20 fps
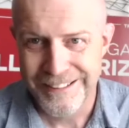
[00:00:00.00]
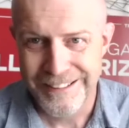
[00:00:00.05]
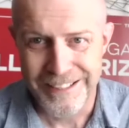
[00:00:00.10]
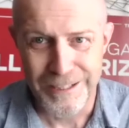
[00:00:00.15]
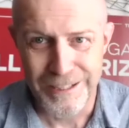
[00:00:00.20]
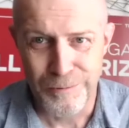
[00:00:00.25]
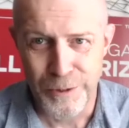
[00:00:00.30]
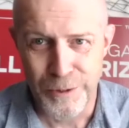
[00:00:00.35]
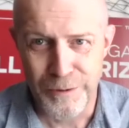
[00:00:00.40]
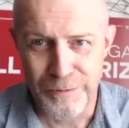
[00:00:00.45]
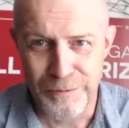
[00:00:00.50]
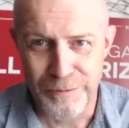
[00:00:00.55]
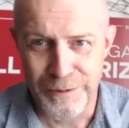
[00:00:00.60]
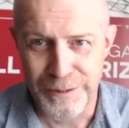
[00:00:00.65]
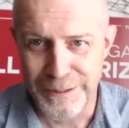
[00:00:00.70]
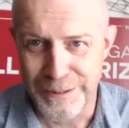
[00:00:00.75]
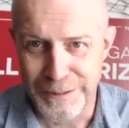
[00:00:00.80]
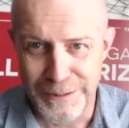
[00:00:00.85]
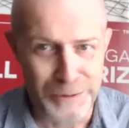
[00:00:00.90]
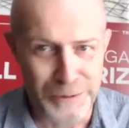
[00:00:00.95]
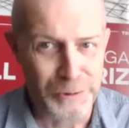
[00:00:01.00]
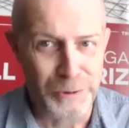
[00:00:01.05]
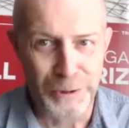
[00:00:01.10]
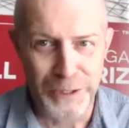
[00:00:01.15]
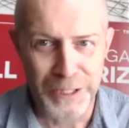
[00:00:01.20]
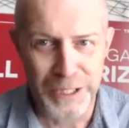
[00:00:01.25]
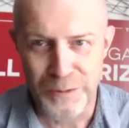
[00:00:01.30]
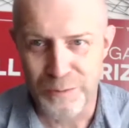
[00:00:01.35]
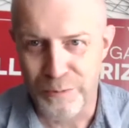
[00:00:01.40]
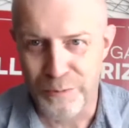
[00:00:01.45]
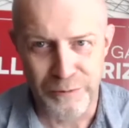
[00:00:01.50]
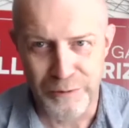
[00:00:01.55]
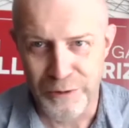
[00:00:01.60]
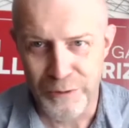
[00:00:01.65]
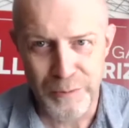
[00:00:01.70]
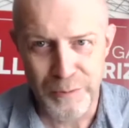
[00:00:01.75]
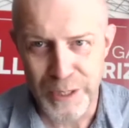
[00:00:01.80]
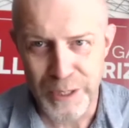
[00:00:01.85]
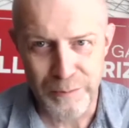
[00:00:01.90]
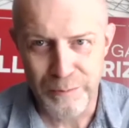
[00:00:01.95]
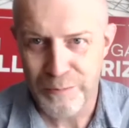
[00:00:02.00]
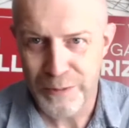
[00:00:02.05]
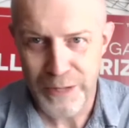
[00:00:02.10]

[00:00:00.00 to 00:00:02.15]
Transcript: would have sold his proverbial